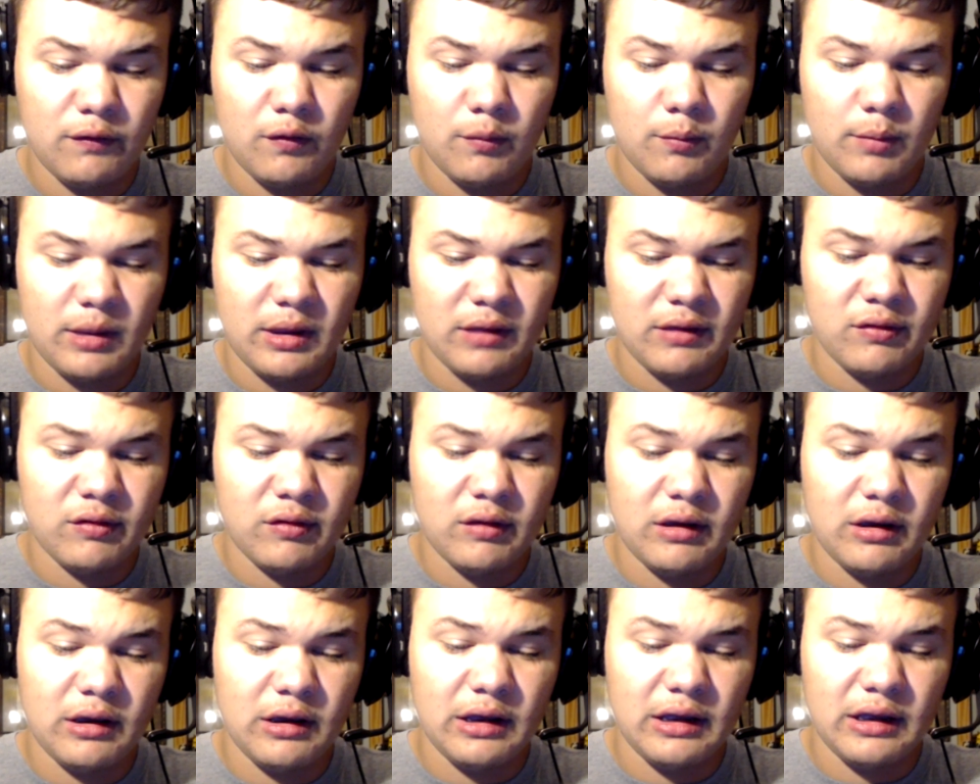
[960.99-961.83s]
Best
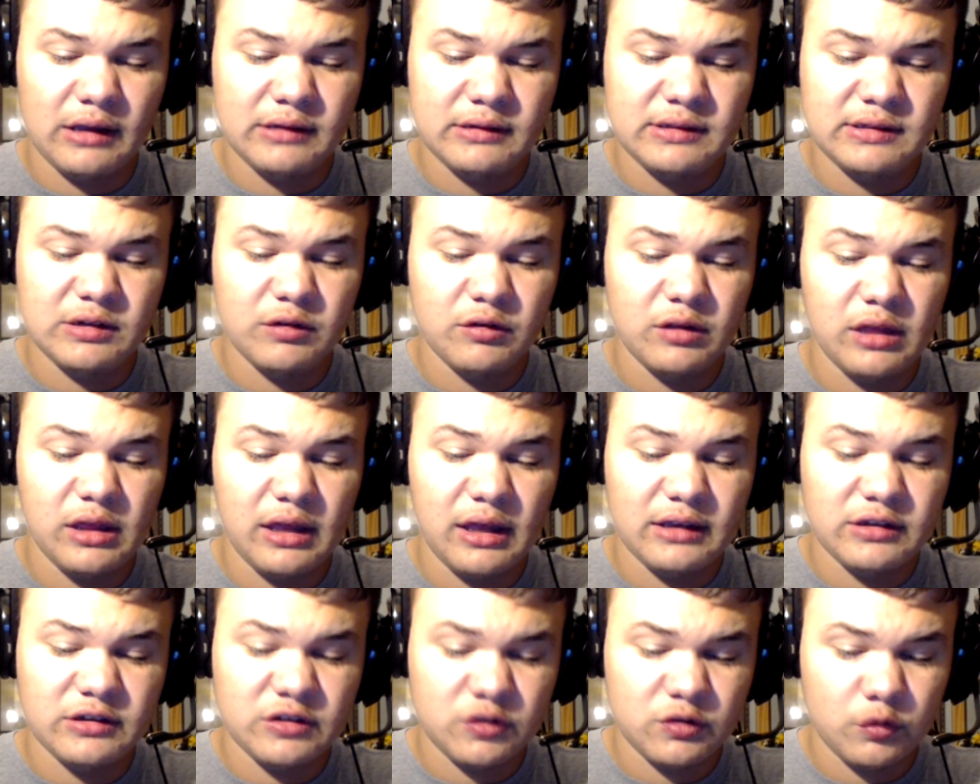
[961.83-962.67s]

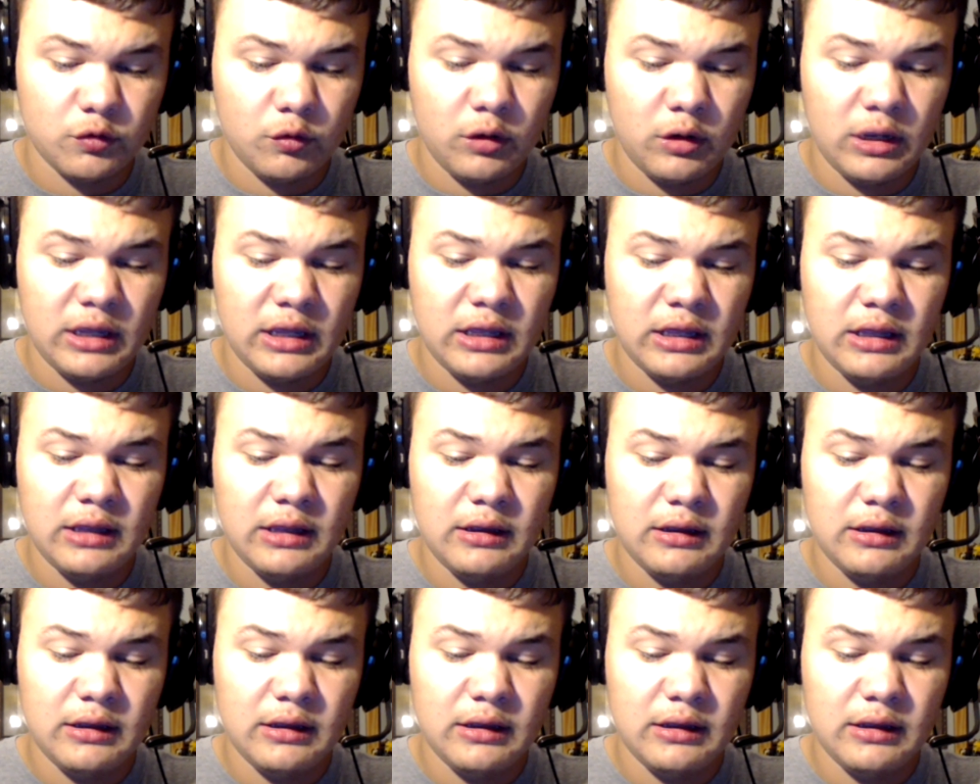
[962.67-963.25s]
Serialized Story.